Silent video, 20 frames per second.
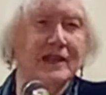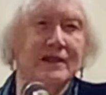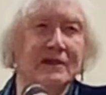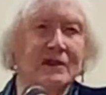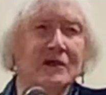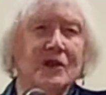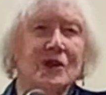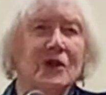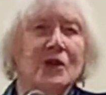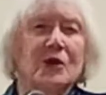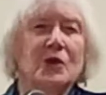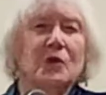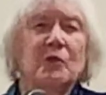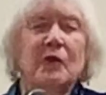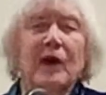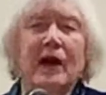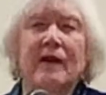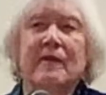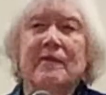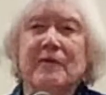said,
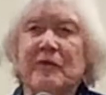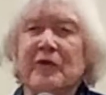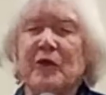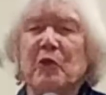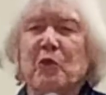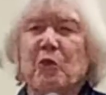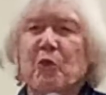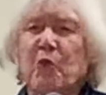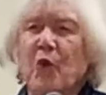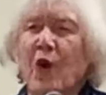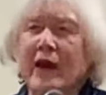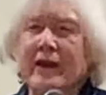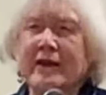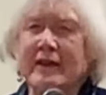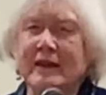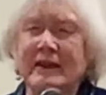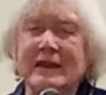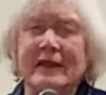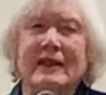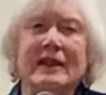well,
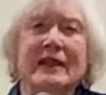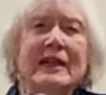what